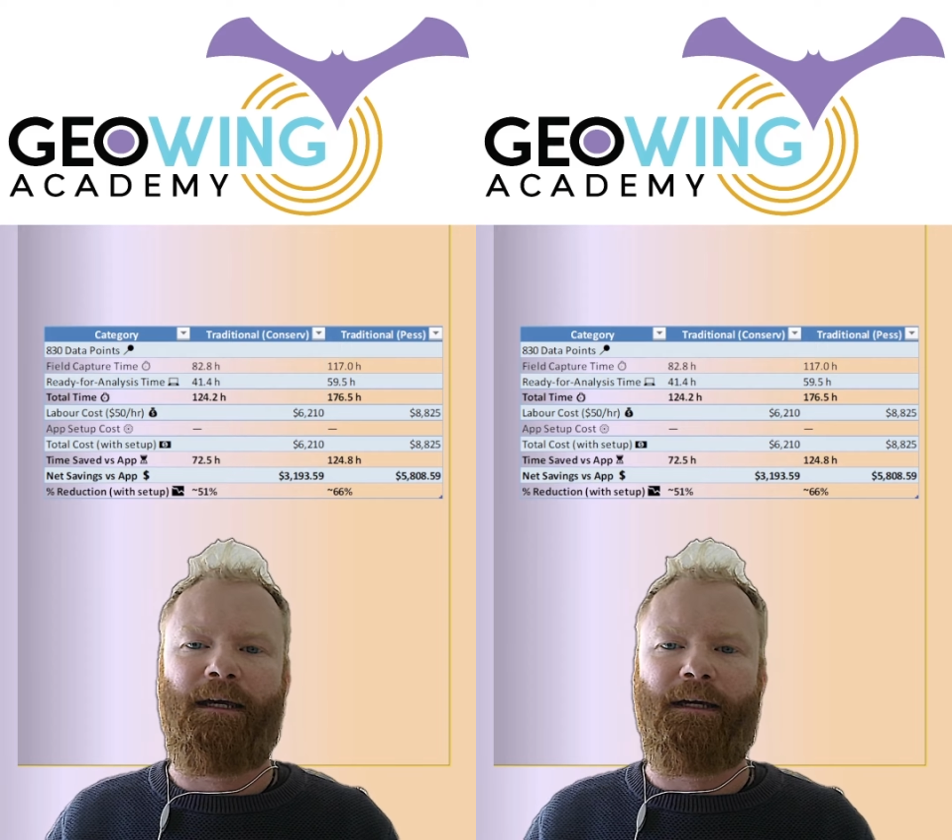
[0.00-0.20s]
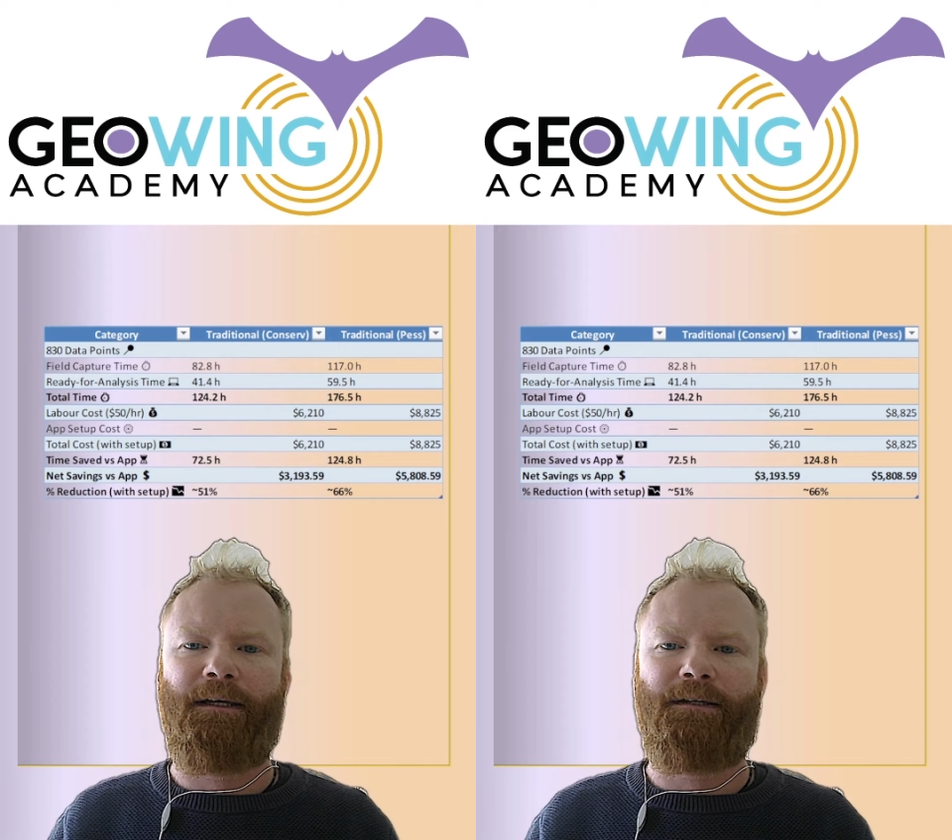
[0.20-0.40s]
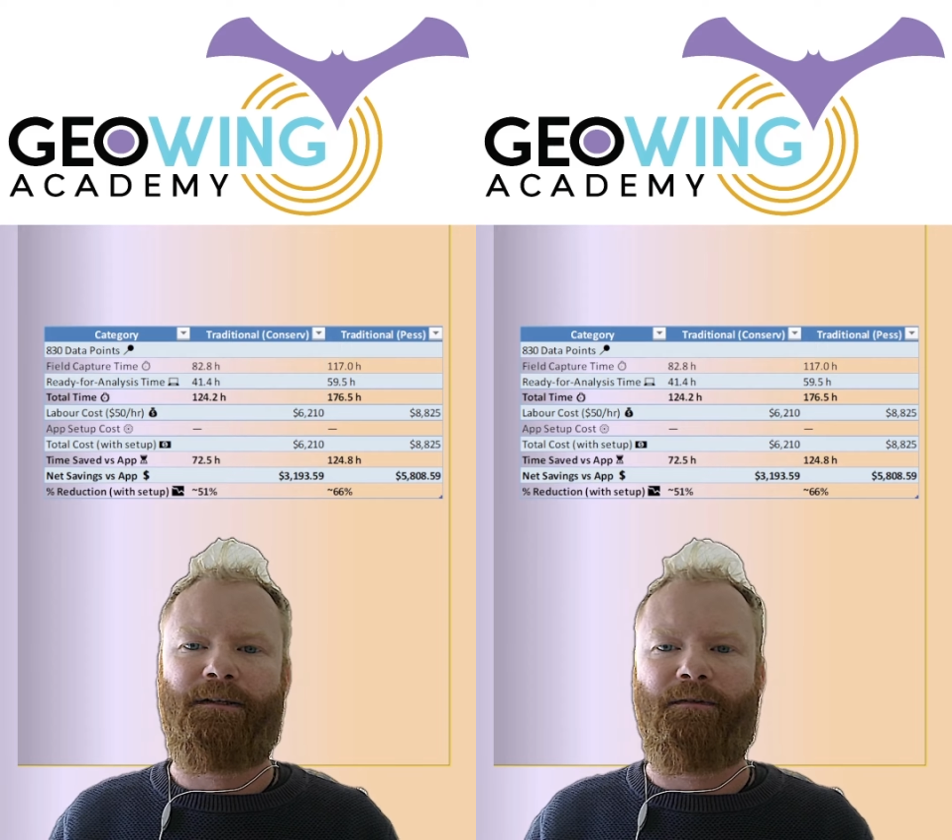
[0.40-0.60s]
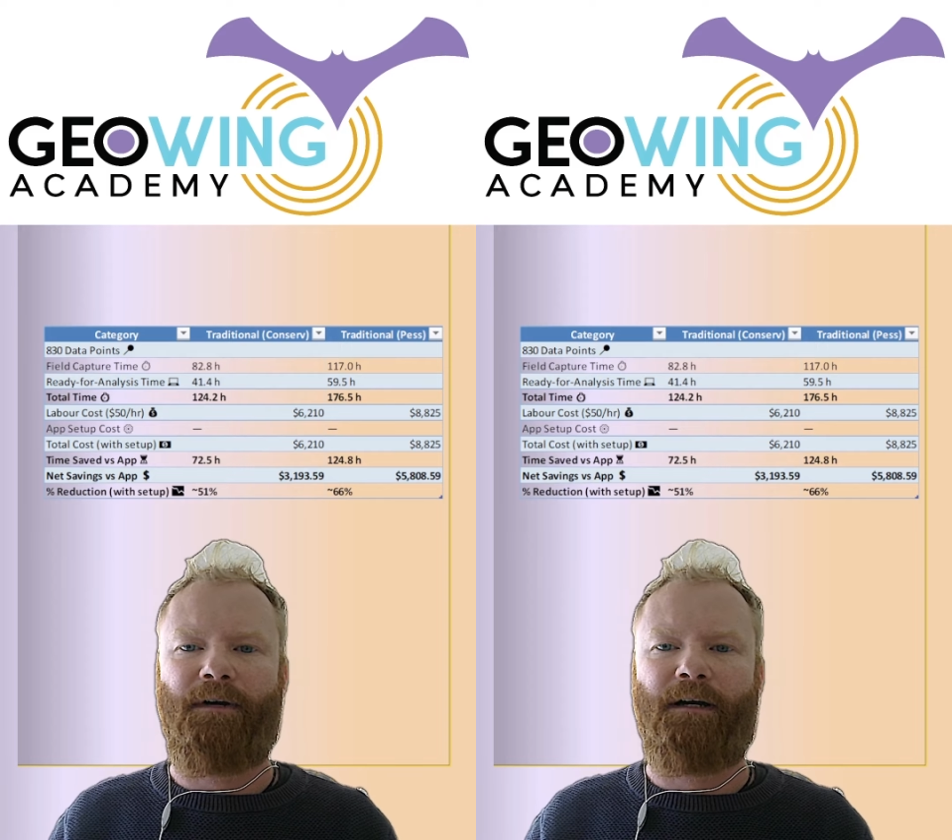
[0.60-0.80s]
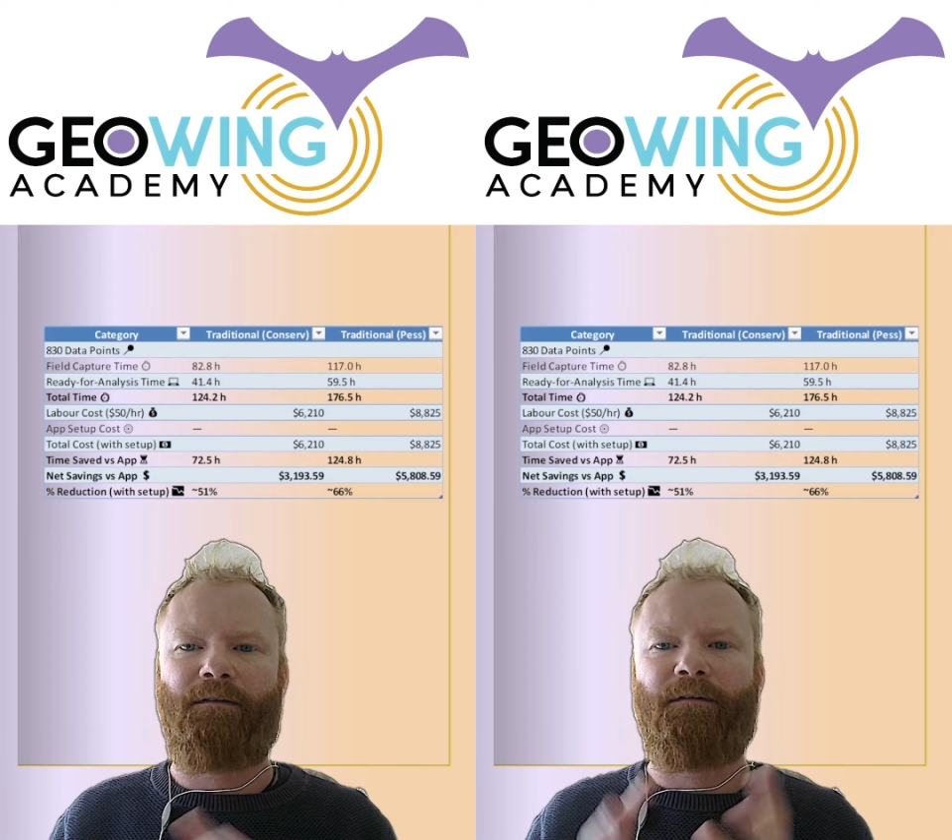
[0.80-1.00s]
is
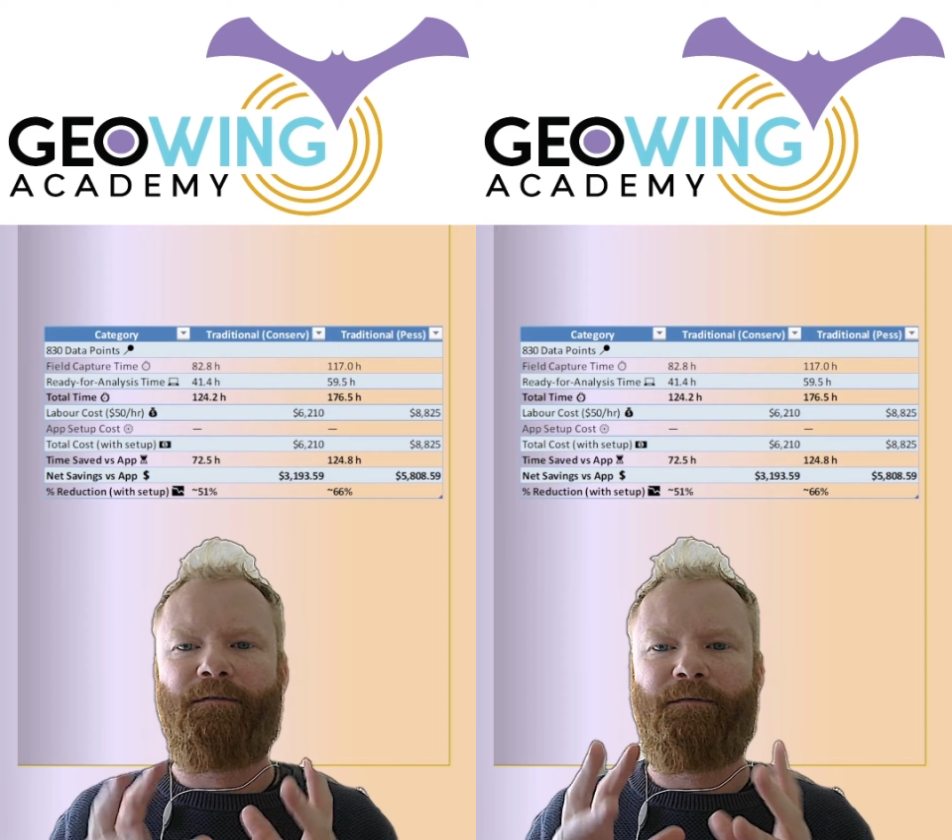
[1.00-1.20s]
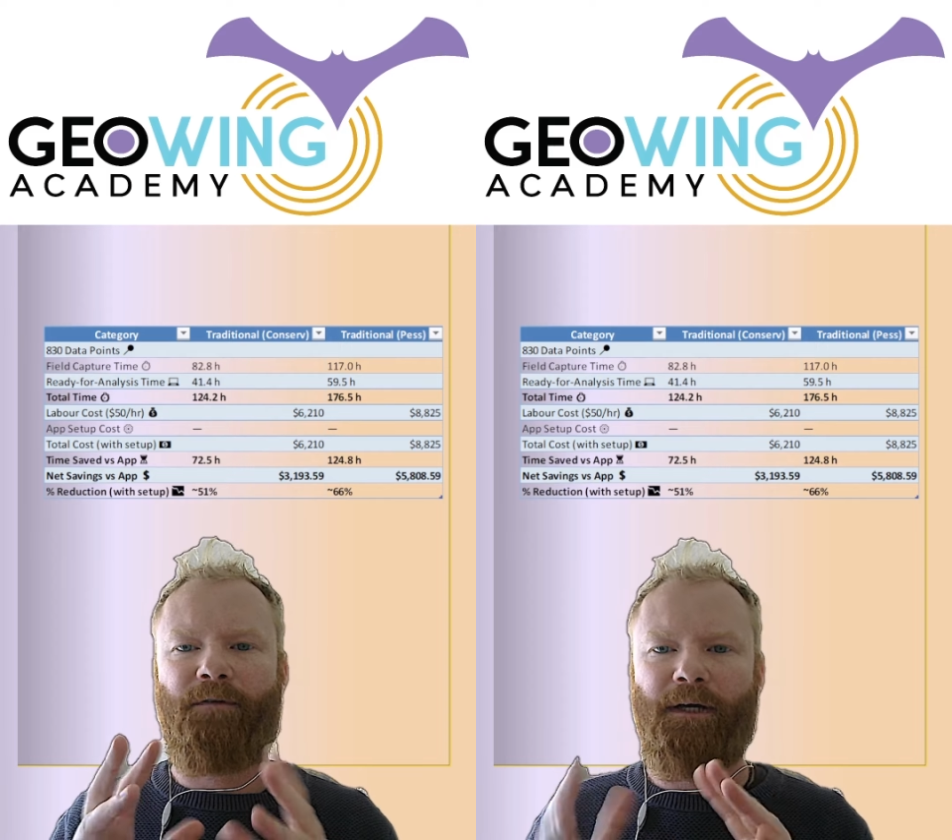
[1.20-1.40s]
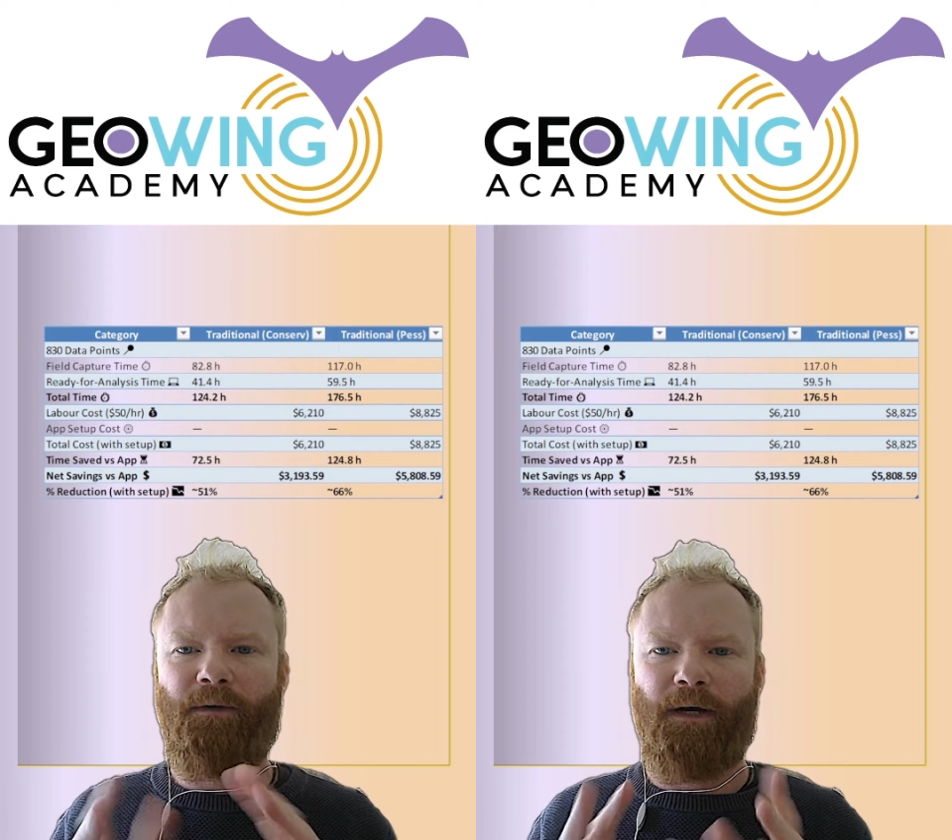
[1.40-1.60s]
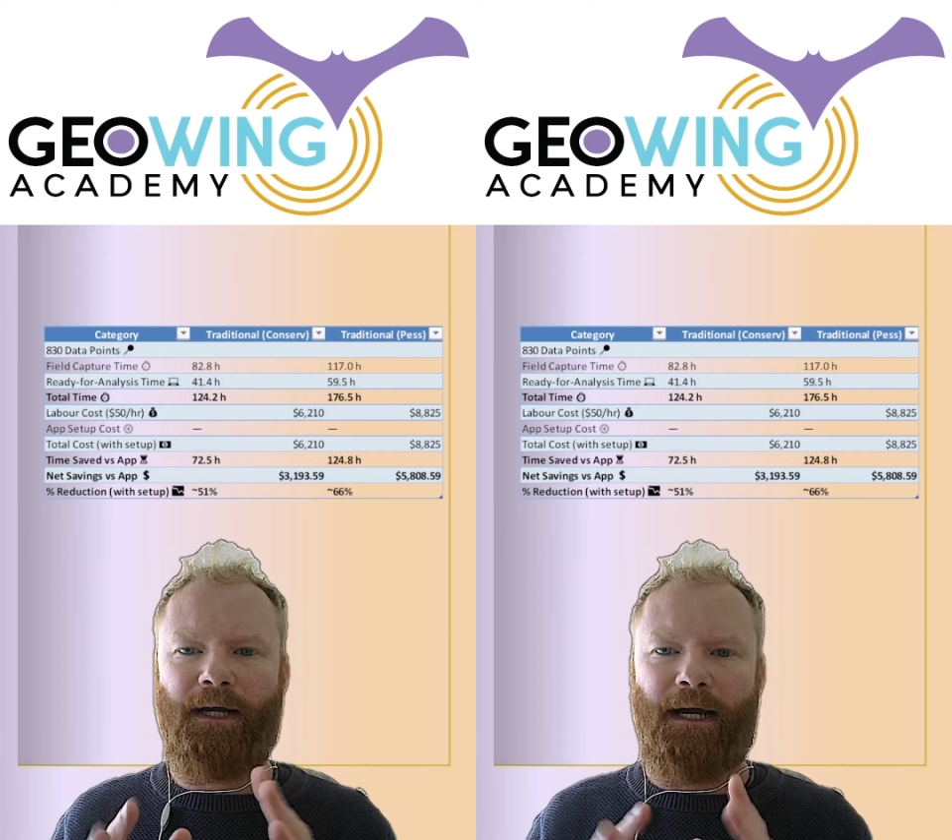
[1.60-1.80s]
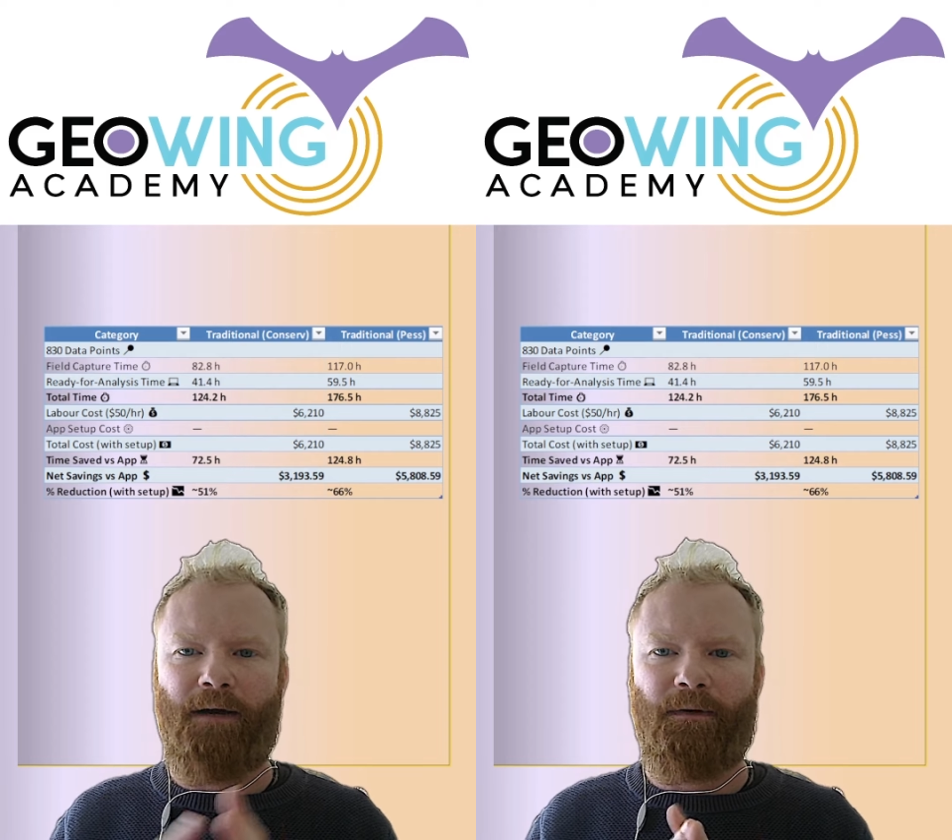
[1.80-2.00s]
around
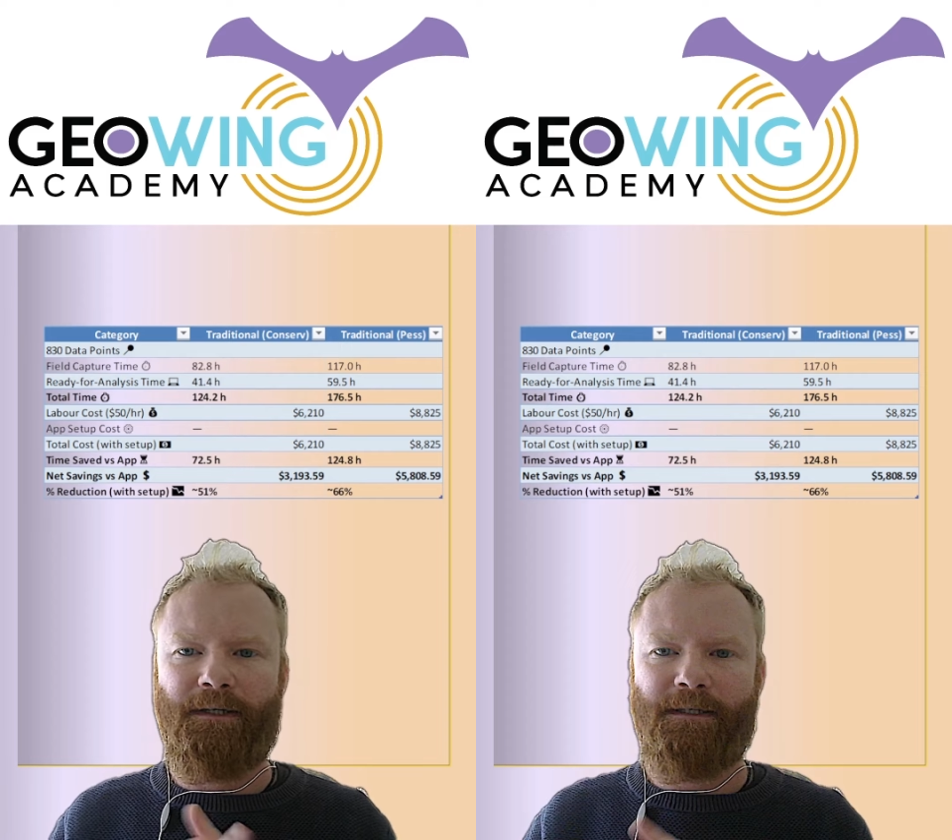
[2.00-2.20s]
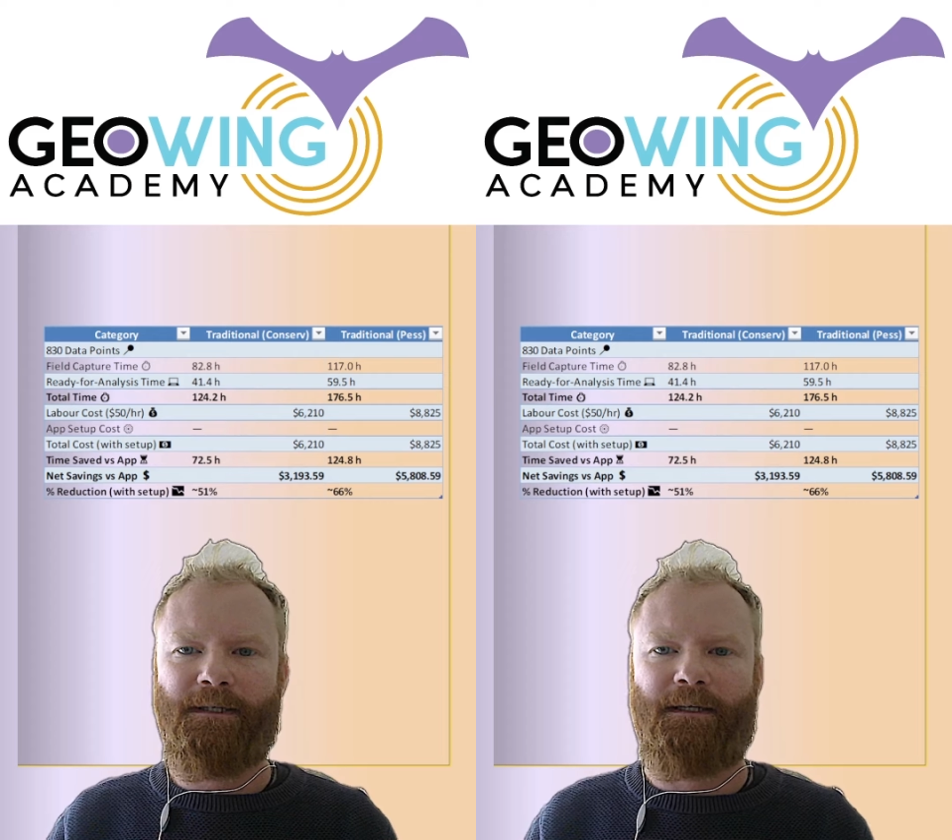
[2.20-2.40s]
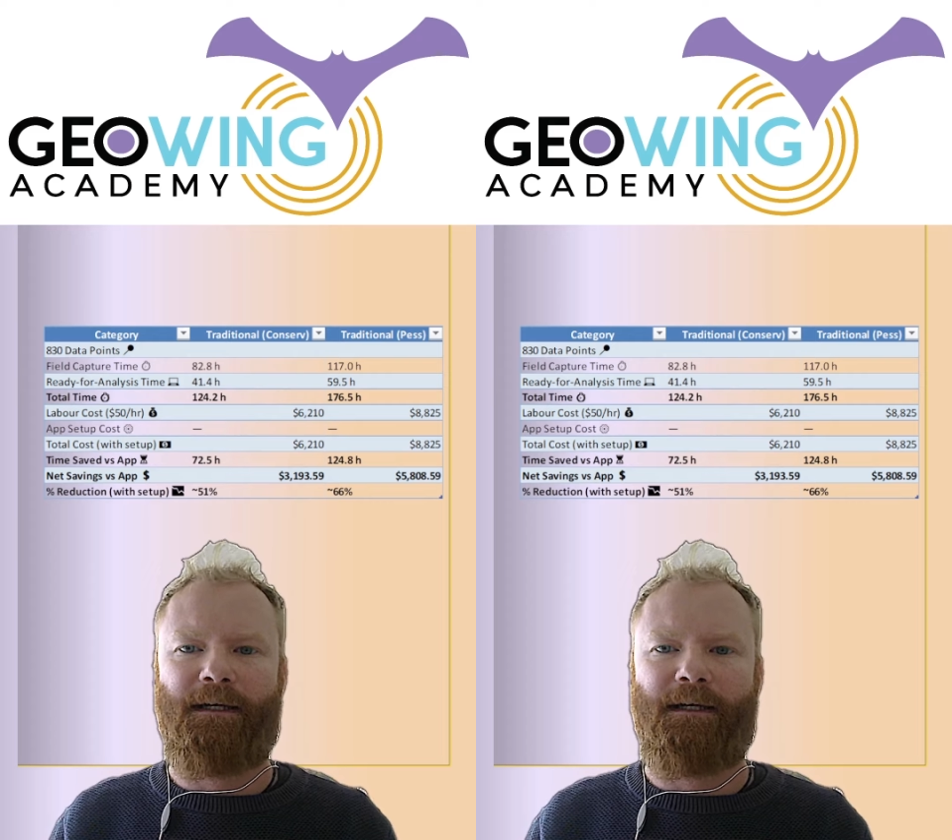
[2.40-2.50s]
41 hours